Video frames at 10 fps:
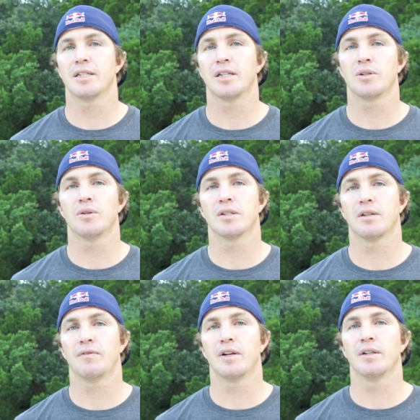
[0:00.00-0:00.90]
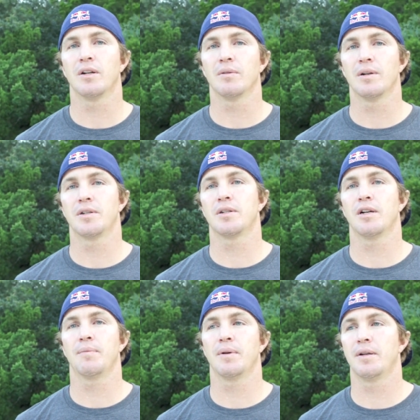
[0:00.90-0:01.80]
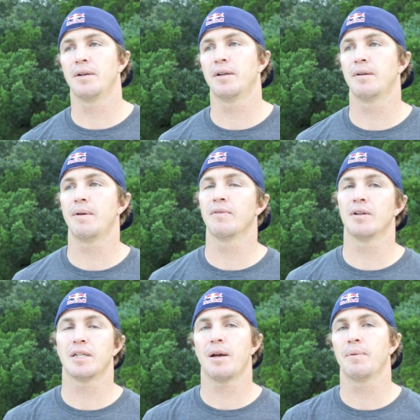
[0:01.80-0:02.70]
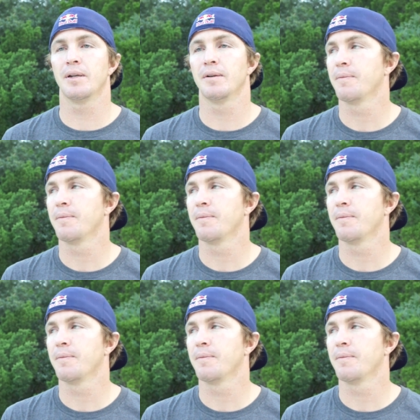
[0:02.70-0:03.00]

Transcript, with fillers: it's, it's cool. It's a fun little road trip, and um, everyone's happy.